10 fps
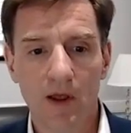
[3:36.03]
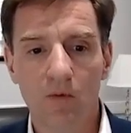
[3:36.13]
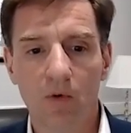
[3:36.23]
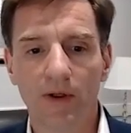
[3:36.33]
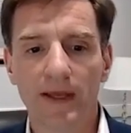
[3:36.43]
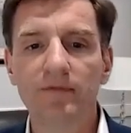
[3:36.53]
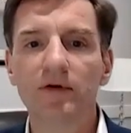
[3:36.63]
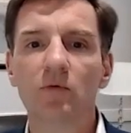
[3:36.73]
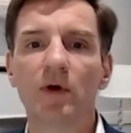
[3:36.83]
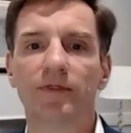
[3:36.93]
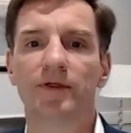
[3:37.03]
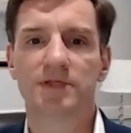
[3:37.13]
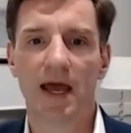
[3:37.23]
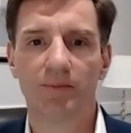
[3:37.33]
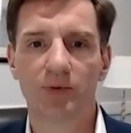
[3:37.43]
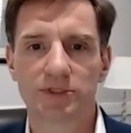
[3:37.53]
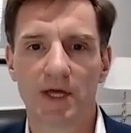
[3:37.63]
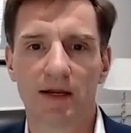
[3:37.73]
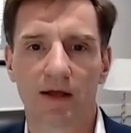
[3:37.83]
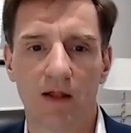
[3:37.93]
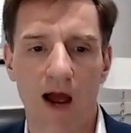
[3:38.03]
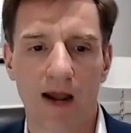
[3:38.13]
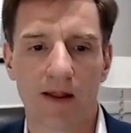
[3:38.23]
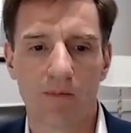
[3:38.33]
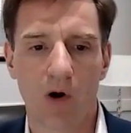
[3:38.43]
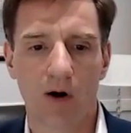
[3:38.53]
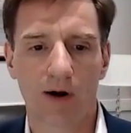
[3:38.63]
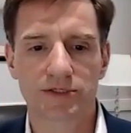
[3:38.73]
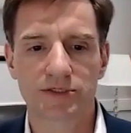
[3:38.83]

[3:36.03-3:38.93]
Well, even with the 10% decline in the markets,